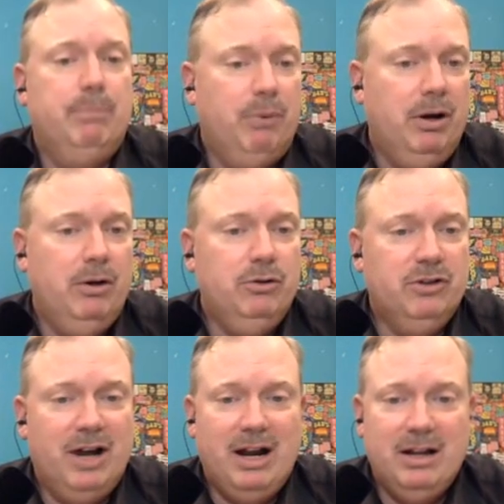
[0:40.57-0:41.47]
Bros.
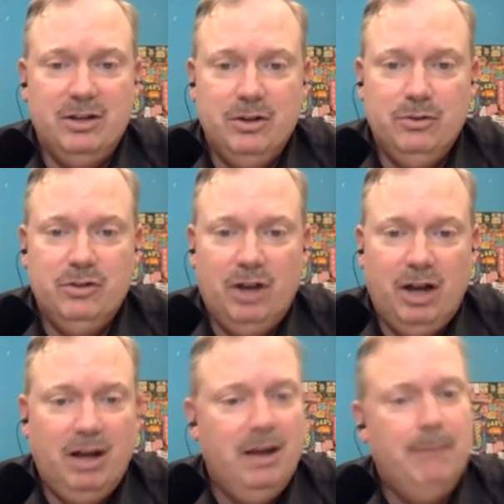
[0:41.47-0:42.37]
are out in
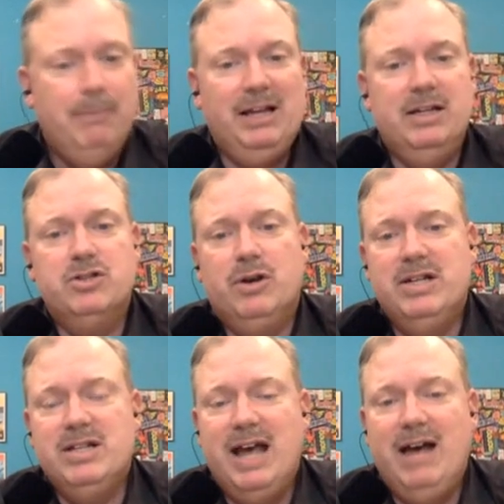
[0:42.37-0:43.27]
Utah. Bailey, it's
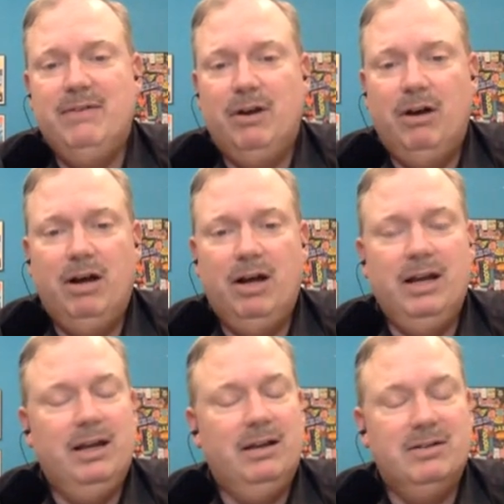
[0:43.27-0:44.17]
great to have you
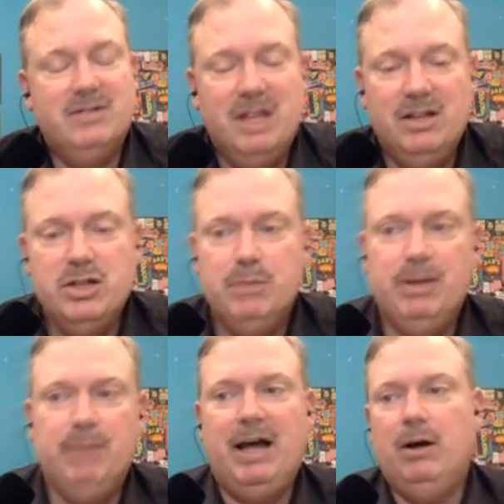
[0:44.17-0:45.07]
on tell us a bit
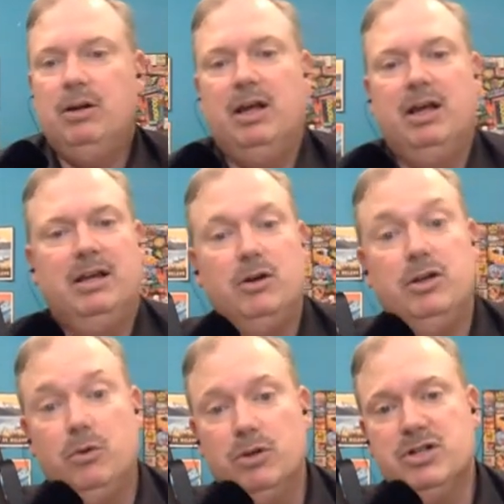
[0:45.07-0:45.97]
about you know
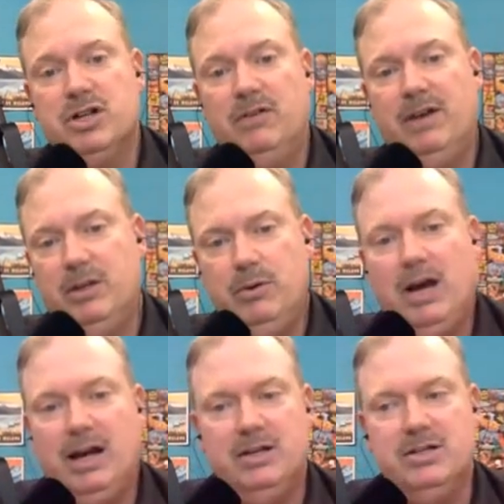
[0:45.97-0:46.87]
yourself how you
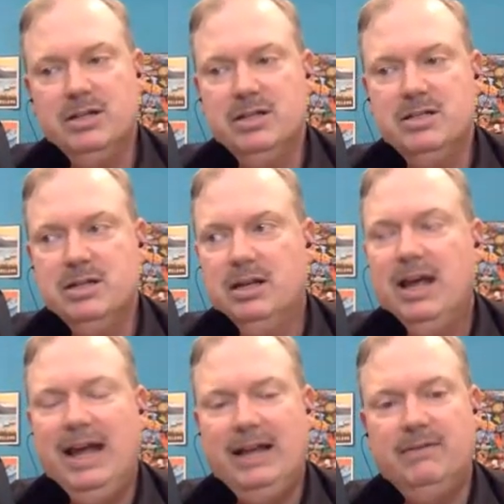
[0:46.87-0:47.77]
got into this and
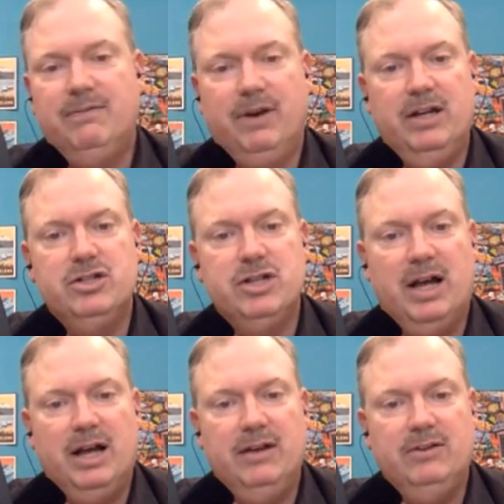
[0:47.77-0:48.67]
and the
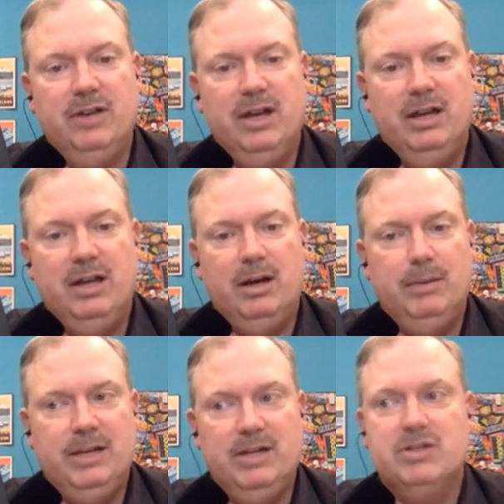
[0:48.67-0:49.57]
franchise you know
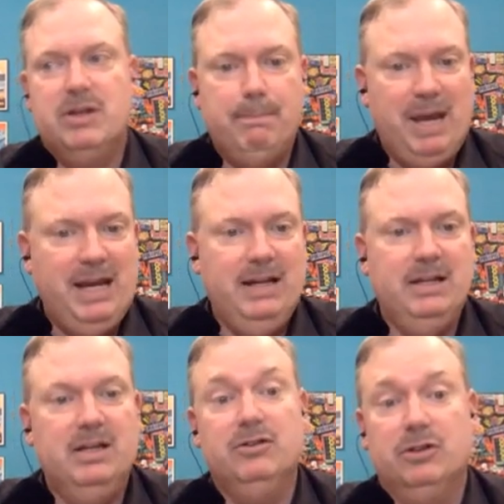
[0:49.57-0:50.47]
because
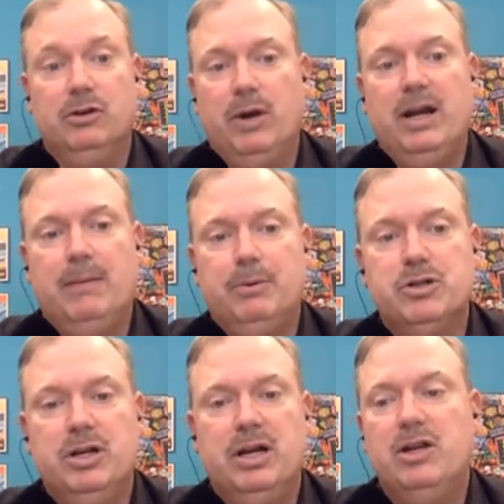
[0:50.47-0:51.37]
painting is a great
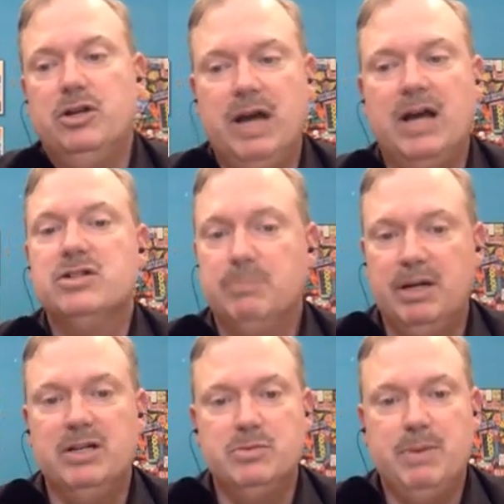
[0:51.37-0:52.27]
opportunity and you guys have
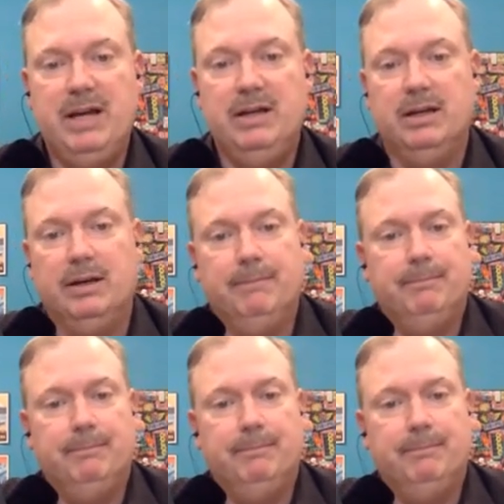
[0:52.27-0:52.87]
been expanding